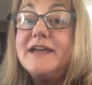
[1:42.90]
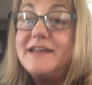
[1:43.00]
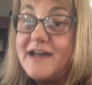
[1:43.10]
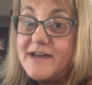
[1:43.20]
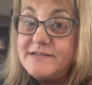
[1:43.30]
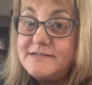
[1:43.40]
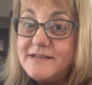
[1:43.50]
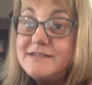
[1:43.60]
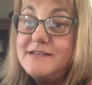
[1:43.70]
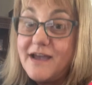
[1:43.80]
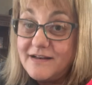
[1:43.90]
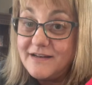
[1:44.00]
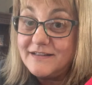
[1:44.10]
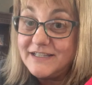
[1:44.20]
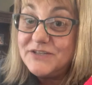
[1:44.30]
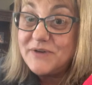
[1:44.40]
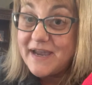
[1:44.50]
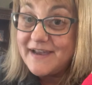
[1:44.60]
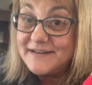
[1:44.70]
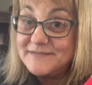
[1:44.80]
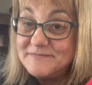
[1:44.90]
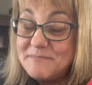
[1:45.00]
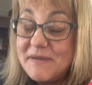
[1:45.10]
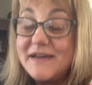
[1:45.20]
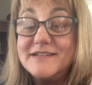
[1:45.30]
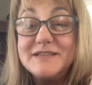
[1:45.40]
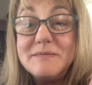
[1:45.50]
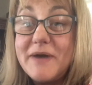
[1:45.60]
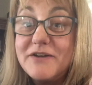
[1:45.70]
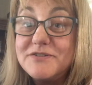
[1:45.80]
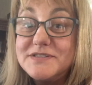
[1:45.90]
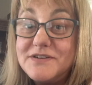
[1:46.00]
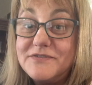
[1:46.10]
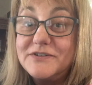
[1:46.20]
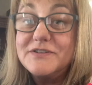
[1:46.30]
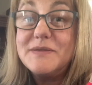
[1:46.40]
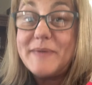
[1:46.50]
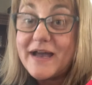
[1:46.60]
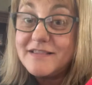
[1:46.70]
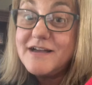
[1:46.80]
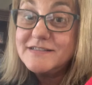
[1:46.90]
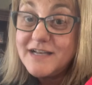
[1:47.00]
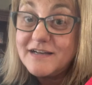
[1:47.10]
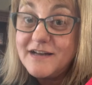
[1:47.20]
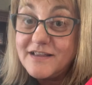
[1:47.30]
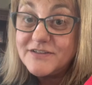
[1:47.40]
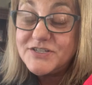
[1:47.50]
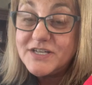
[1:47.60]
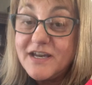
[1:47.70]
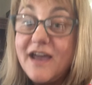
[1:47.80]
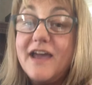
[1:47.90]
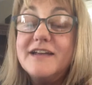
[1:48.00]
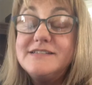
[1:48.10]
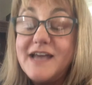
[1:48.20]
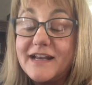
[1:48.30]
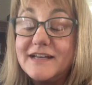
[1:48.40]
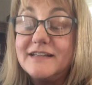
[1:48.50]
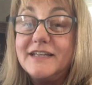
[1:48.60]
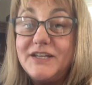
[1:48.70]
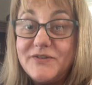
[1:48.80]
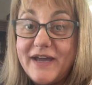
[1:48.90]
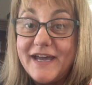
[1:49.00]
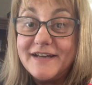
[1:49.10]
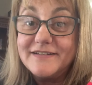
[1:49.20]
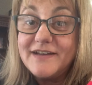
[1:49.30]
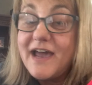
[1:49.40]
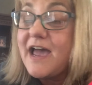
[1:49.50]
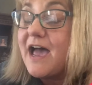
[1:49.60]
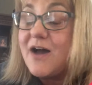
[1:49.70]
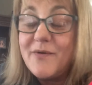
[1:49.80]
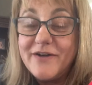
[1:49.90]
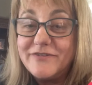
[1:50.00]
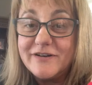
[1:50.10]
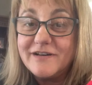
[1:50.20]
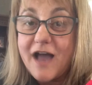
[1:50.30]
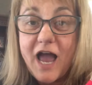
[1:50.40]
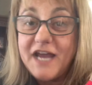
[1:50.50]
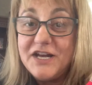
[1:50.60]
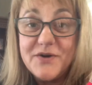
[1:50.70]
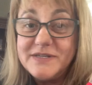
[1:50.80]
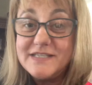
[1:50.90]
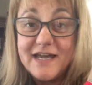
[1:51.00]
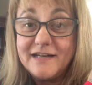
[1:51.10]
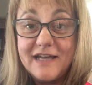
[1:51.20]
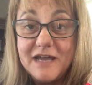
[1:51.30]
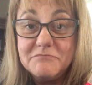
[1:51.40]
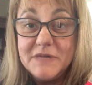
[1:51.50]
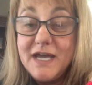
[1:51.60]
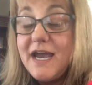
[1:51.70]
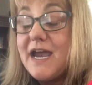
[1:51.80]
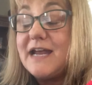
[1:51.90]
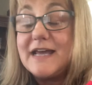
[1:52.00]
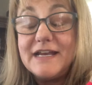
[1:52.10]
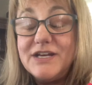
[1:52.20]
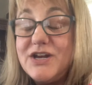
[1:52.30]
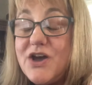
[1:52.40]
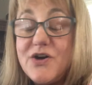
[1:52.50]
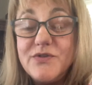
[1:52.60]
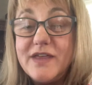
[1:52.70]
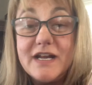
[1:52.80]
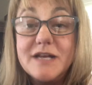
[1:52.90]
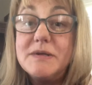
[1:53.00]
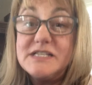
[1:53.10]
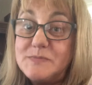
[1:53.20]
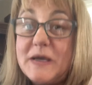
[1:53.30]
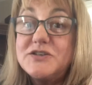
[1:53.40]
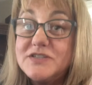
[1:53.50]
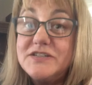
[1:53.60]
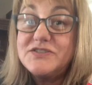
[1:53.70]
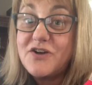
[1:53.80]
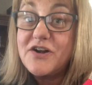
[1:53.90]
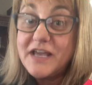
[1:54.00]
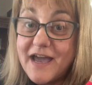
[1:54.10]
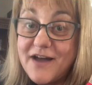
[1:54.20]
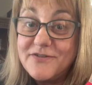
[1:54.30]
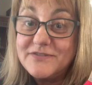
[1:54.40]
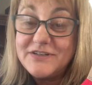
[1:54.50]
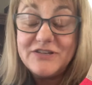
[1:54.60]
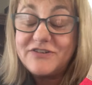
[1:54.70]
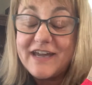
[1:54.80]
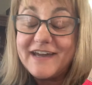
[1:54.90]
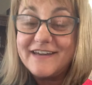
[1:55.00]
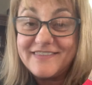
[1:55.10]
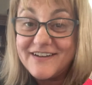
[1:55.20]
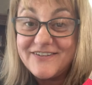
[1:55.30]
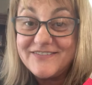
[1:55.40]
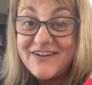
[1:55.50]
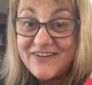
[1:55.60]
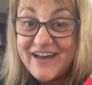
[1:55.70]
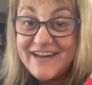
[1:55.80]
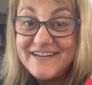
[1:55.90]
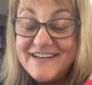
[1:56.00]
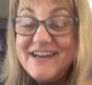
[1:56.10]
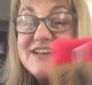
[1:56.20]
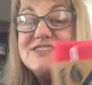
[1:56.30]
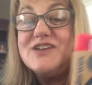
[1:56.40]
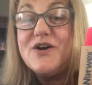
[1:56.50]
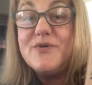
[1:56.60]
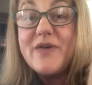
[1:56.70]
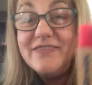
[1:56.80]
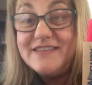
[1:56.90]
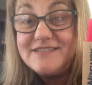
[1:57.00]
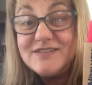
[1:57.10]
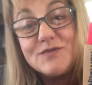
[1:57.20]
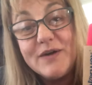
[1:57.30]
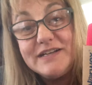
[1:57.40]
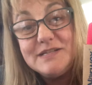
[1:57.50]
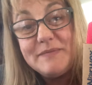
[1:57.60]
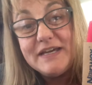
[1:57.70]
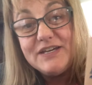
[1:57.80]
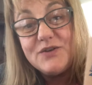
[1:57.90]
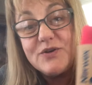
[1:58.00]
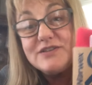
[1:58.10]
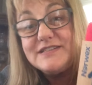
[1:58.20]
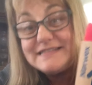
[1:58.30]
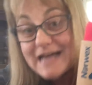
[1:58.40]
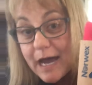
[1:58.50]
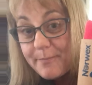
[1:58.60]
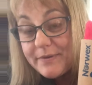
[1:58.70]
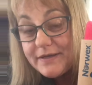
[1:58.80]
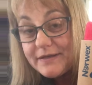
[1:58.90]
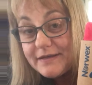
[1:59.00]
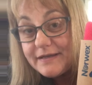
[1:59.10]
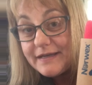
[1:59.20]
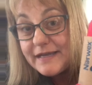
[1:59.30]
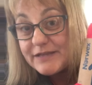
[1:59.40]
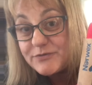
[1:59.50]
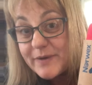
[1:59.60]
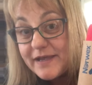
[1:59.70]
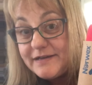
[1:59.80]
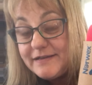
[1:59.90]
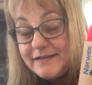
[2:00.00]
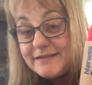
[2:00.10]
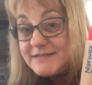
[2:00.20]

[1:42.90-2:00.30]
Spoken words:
Yes, technically you can. Because of the Microsilver, the backlock technology, technically you can. However, I know it's a head game, and I know that it, especially starting out, you can't get there, okay? So this is going to be your stop. It's red.